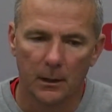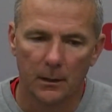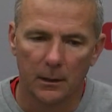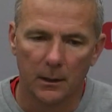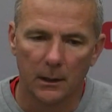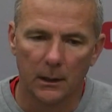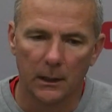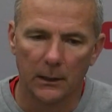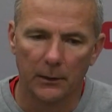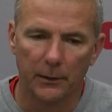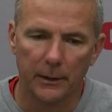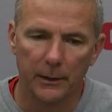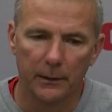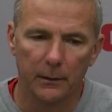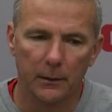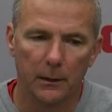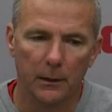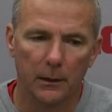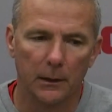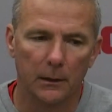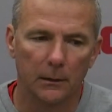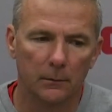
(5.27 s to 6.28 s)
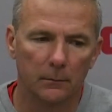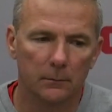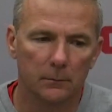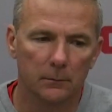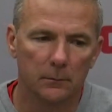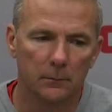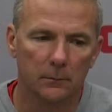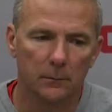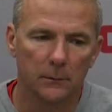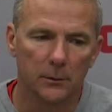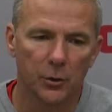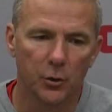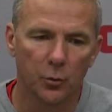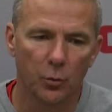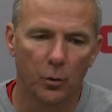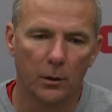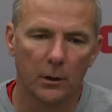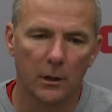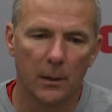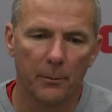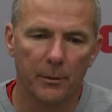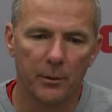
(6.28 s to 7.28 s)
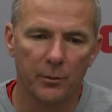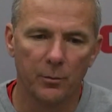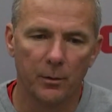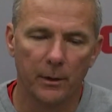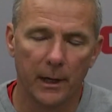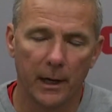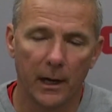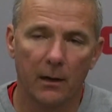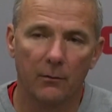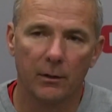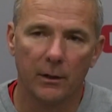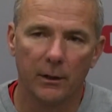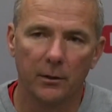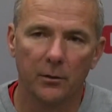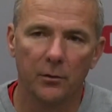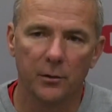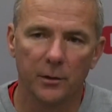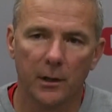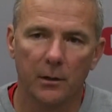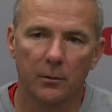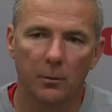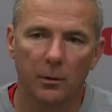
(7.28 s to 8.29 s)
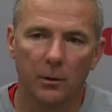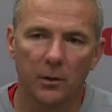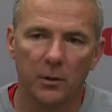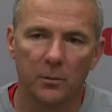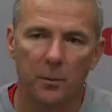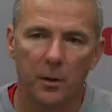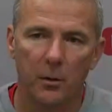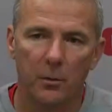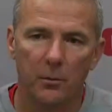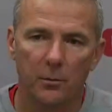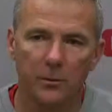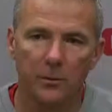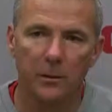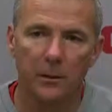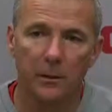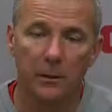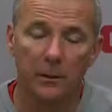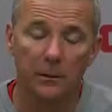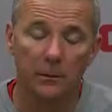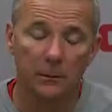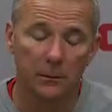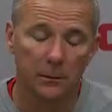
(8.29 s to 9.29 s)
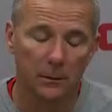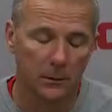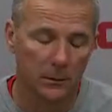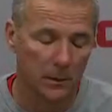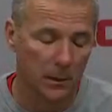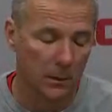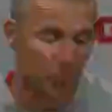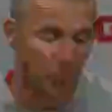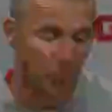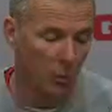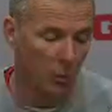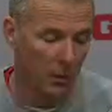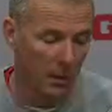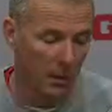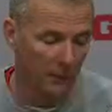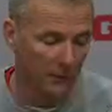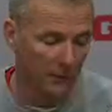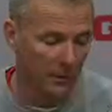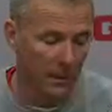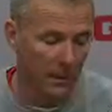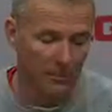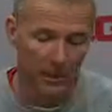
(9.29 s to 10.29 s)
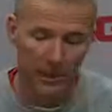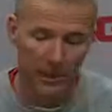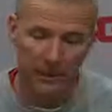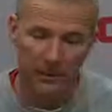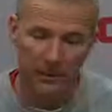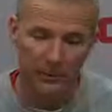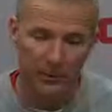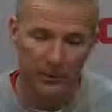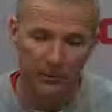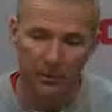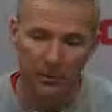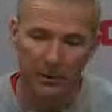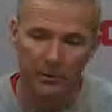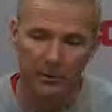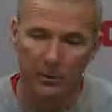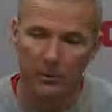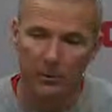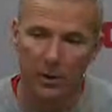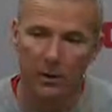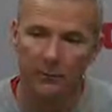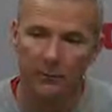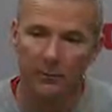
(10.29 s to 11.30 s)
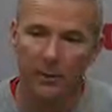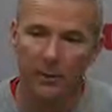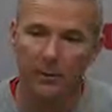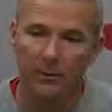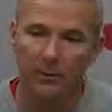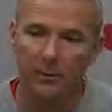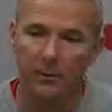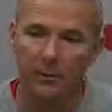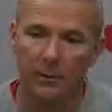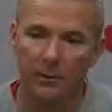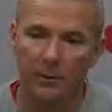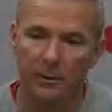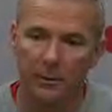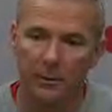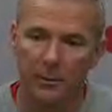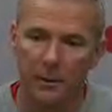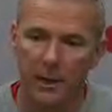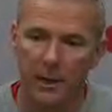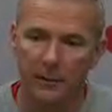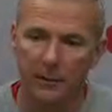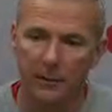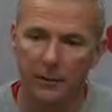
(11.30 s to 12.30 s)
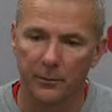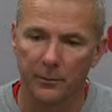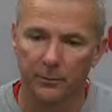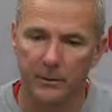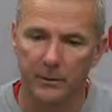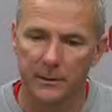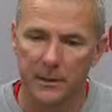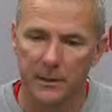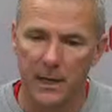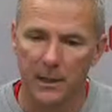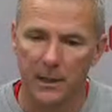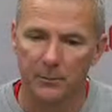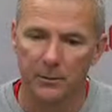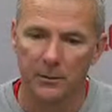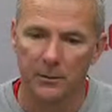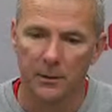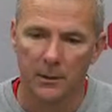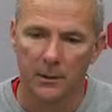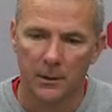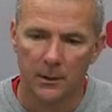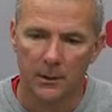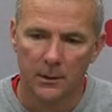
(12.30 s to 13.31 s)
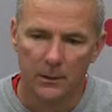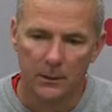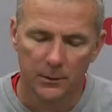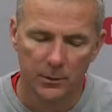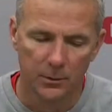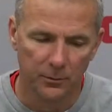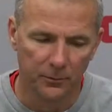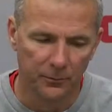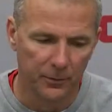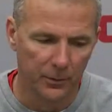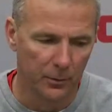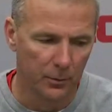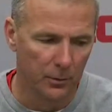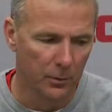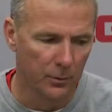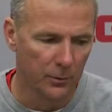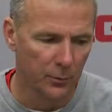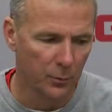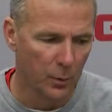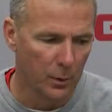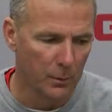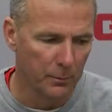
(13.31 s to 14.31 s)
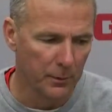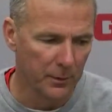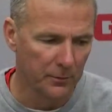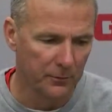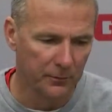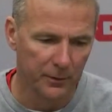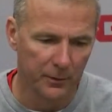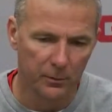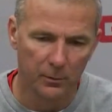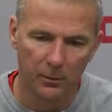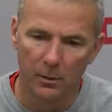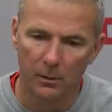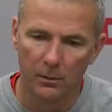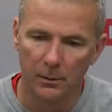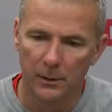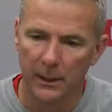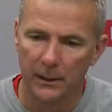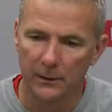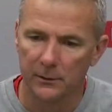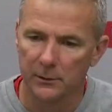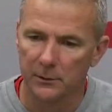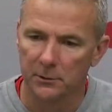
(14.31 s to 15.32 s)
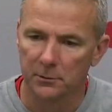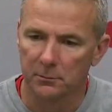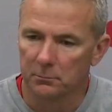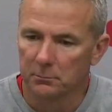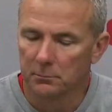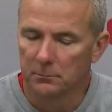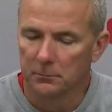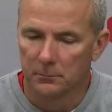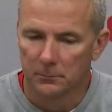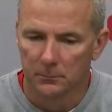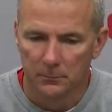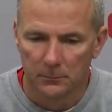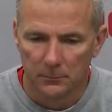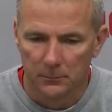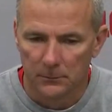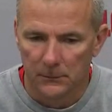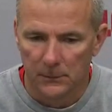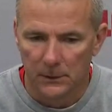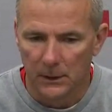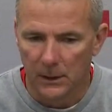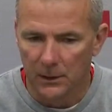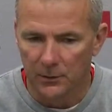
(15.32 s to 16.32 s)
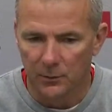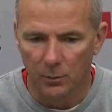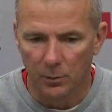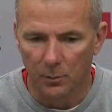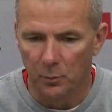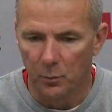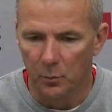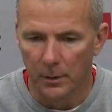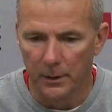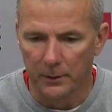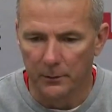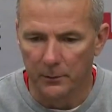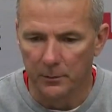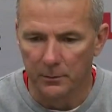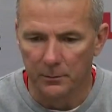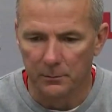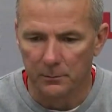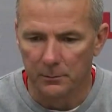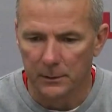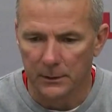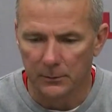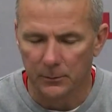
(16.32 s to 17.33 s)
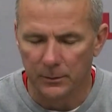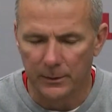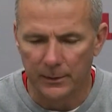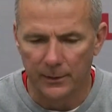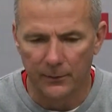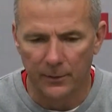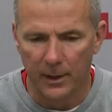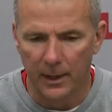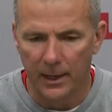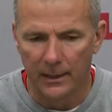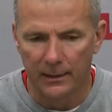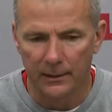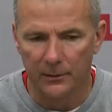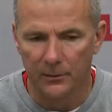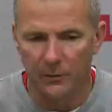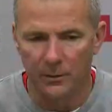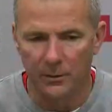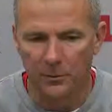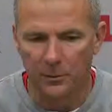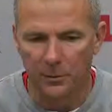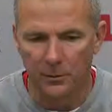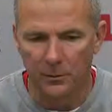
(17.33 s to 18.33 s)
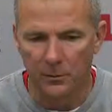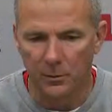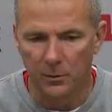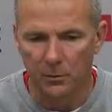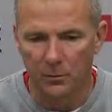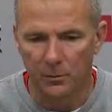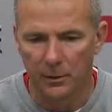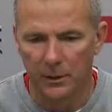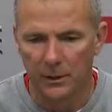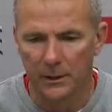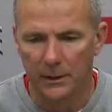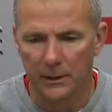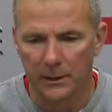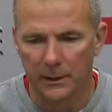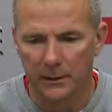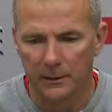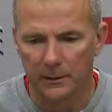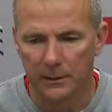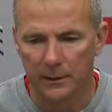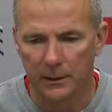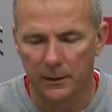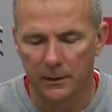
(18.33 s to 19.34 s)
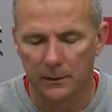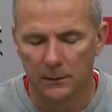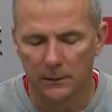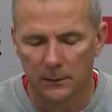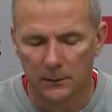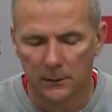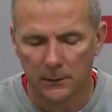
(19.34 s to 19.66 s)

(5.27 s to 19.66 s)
The glaring shortcomings we have, like you said, were exposed. And the number one off the top of my head is our red zone offense. You know, you go down there three times, two field goals, one missed field goal, and that's gonna score points. We never had this issue, so we're going to get a